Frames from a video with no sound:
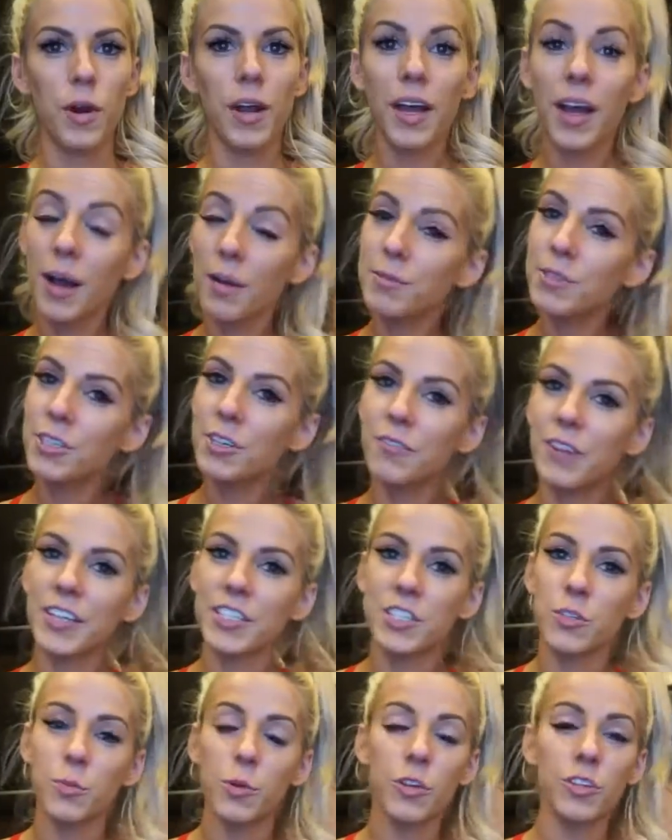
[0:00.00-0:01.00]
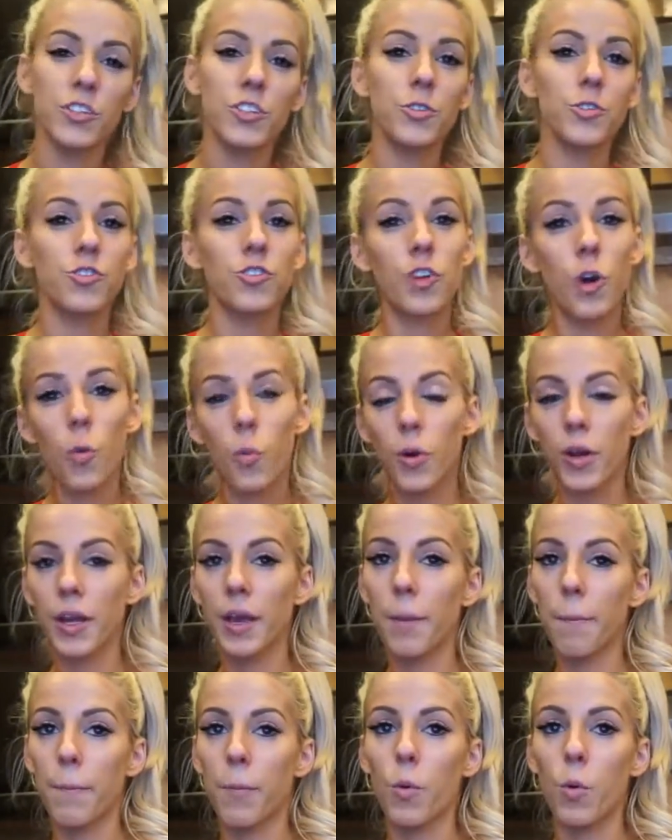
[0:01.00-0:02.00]
when it comes to your vegetables, you don't wanna
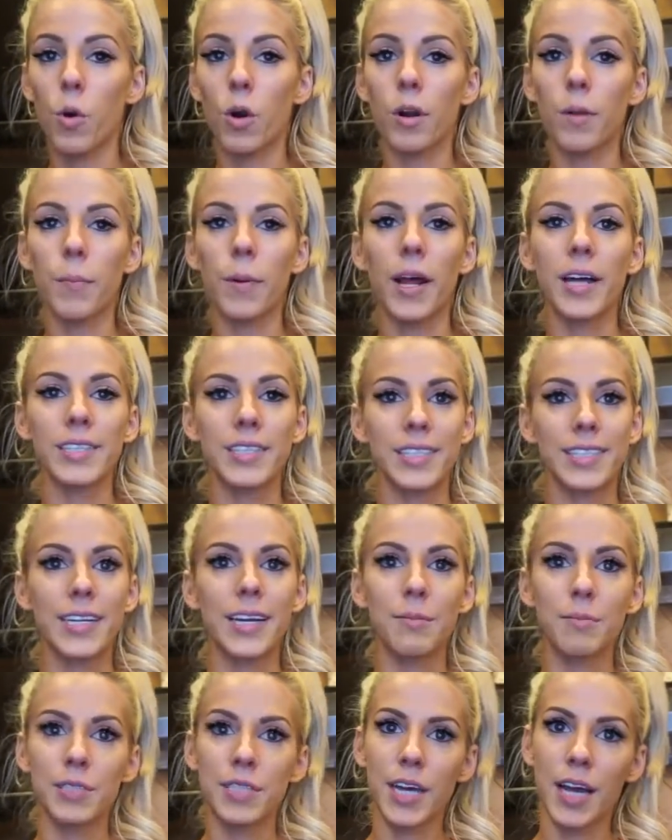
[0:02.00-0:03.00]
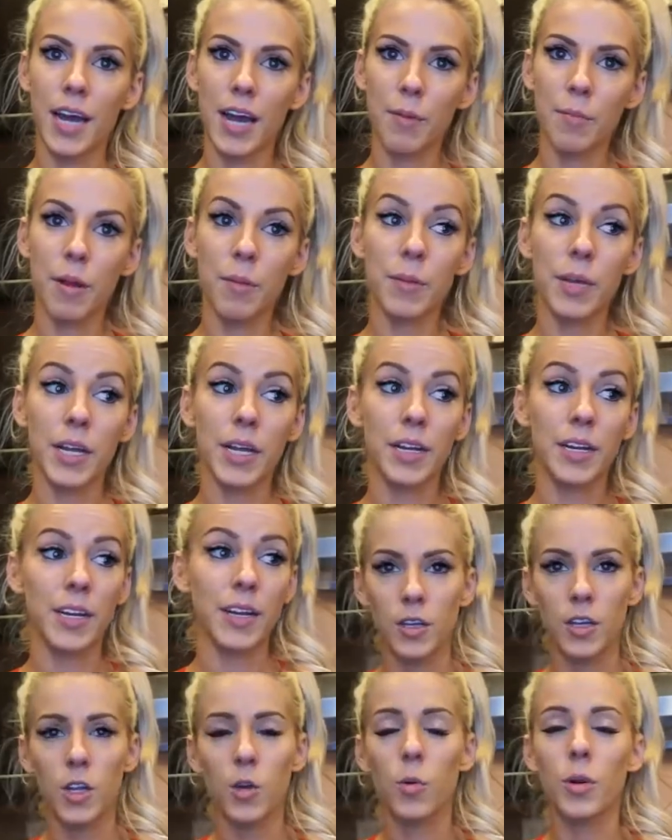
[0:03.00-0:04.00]
get bored, but at the same time, I mean,
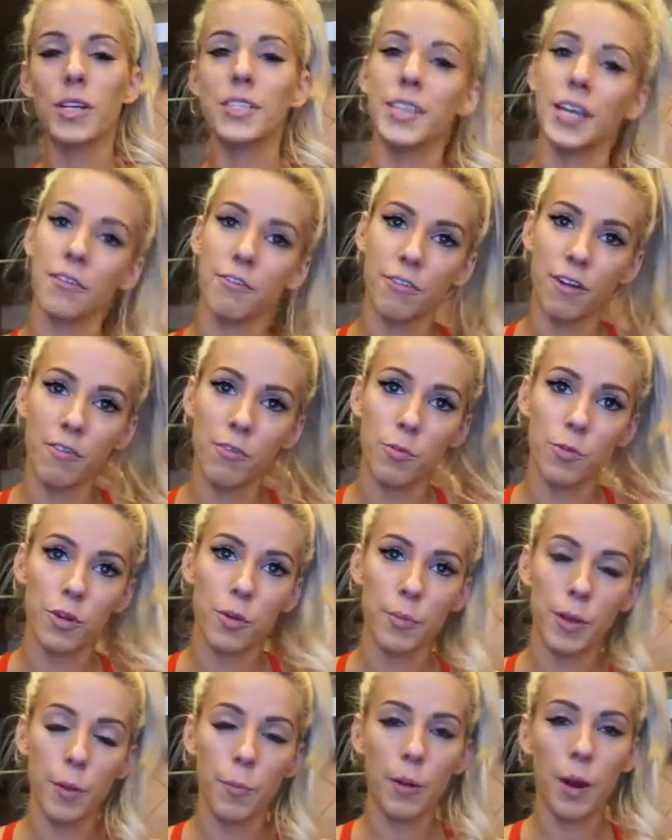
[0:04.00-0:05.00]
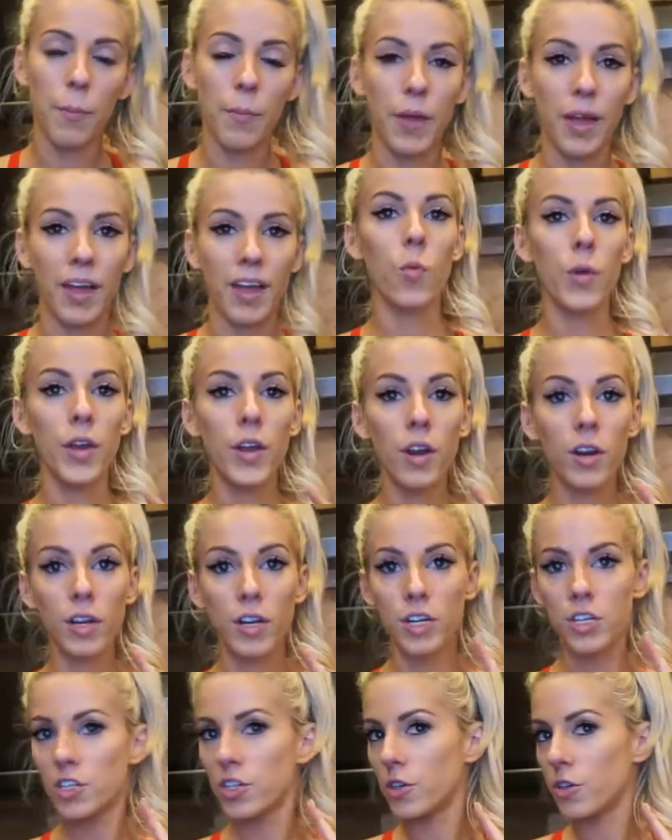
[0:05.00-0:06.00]
you don't wanna take forever when you're meal prepping. We are
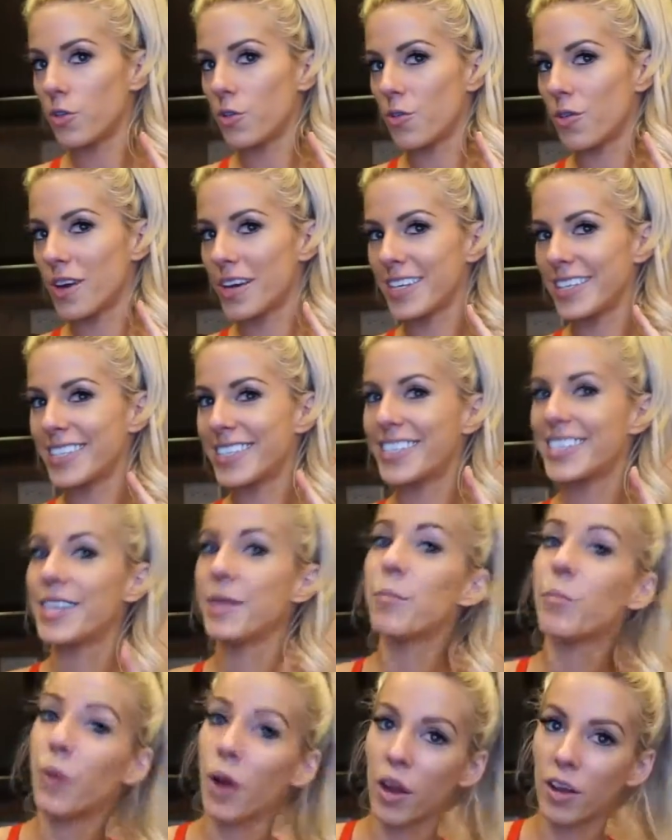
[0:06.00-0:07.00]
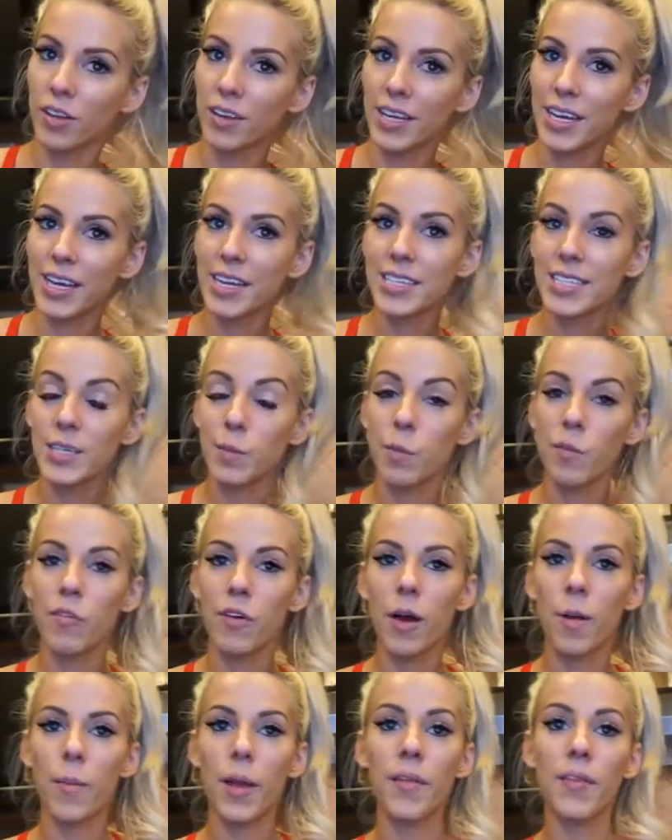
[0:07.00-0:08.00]
gonna do steamed broccoli in some of
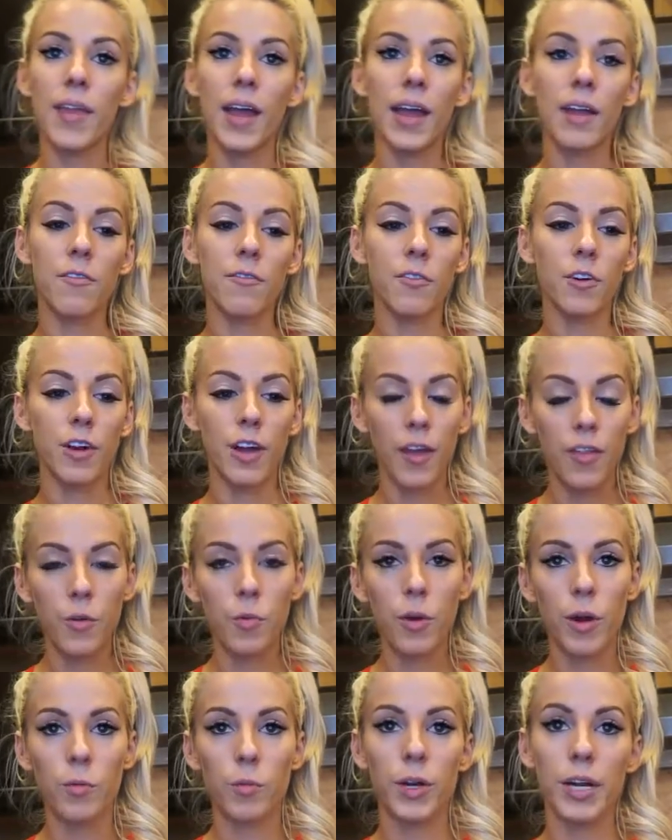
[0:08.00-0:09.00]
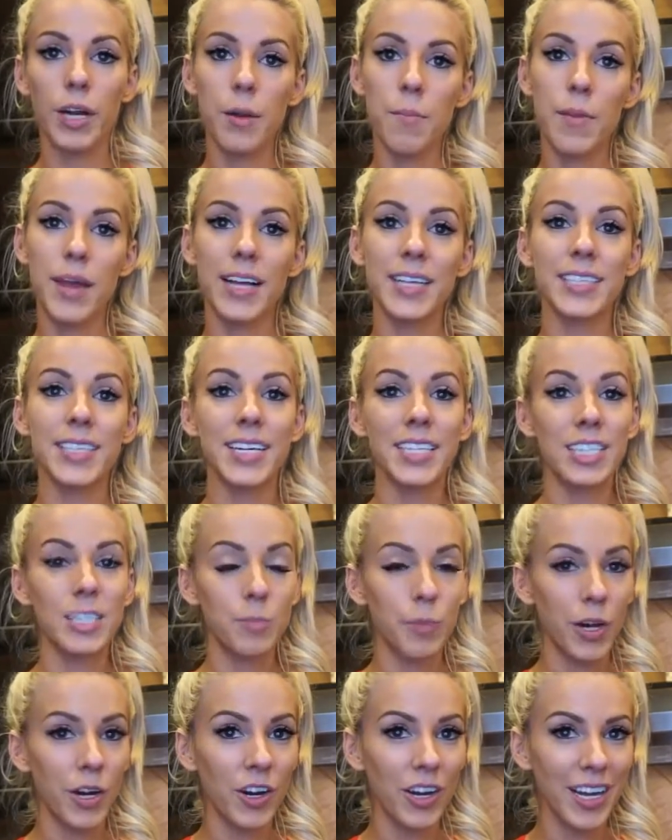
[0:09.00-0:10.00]
them, and then for another one, we're gonna mix
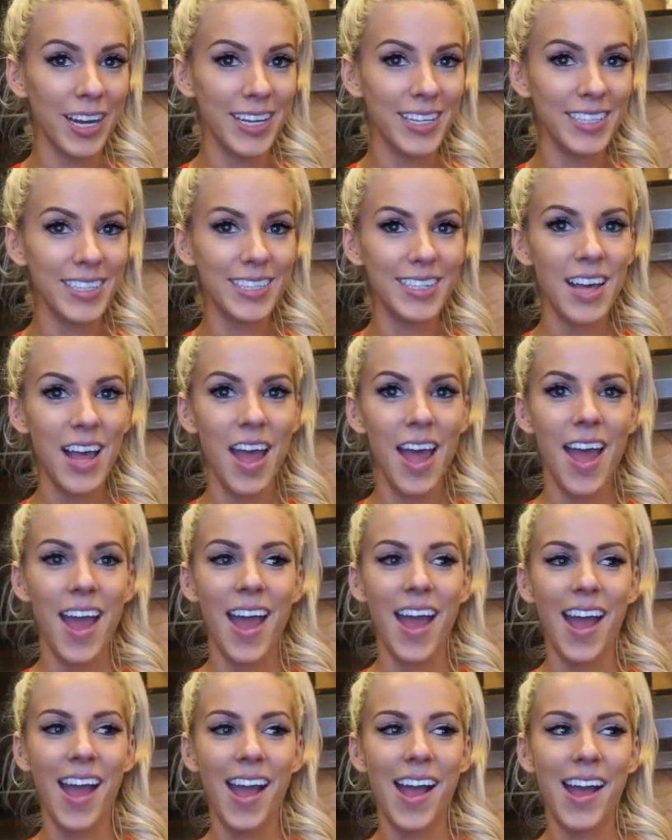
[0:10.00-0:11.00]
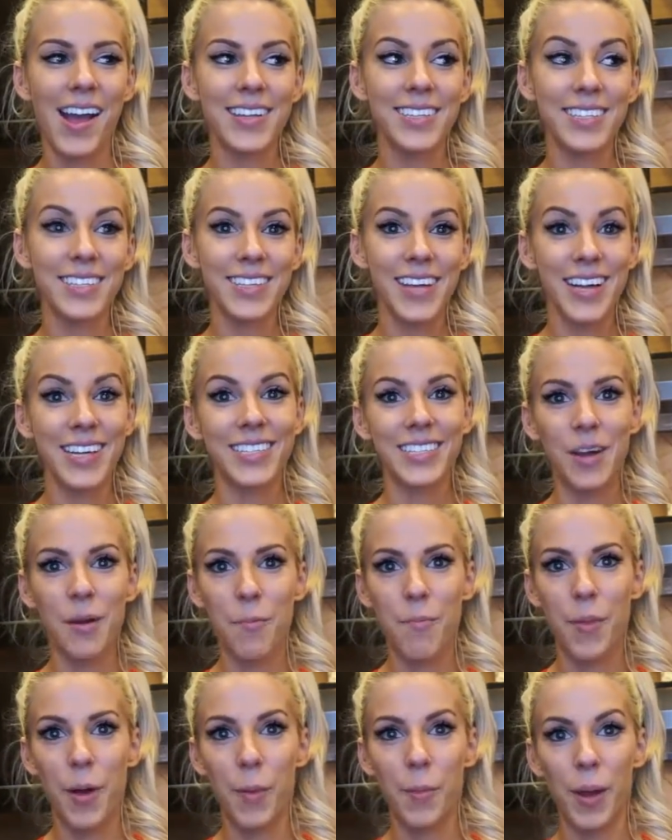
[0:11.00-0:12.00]
asparagus and slice
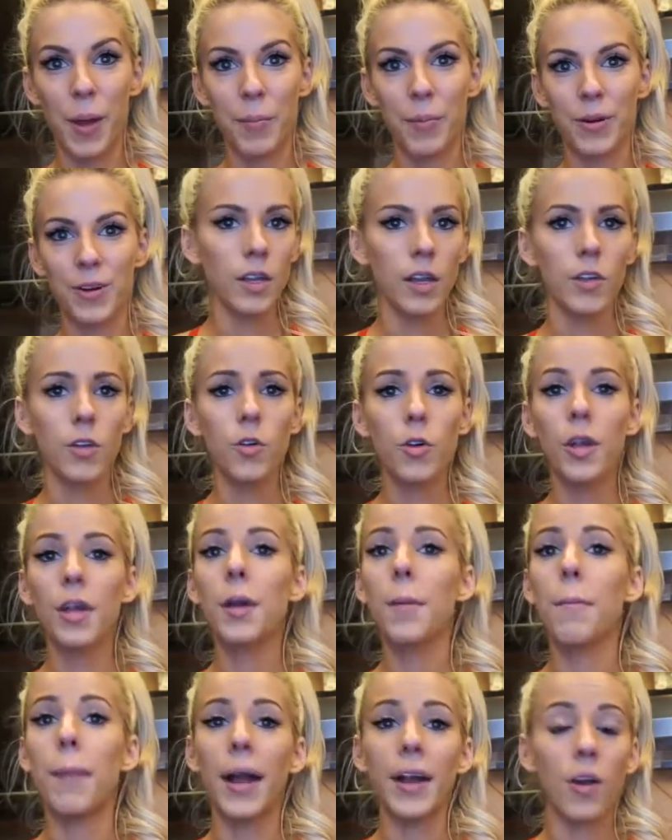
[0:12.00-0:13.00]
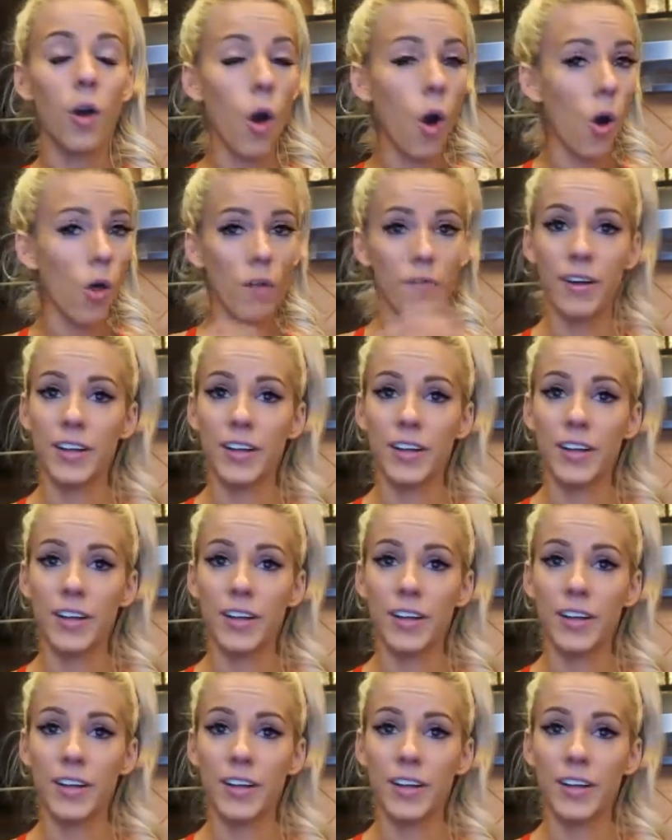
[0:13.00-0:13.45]
up bell pepper. You can combine all the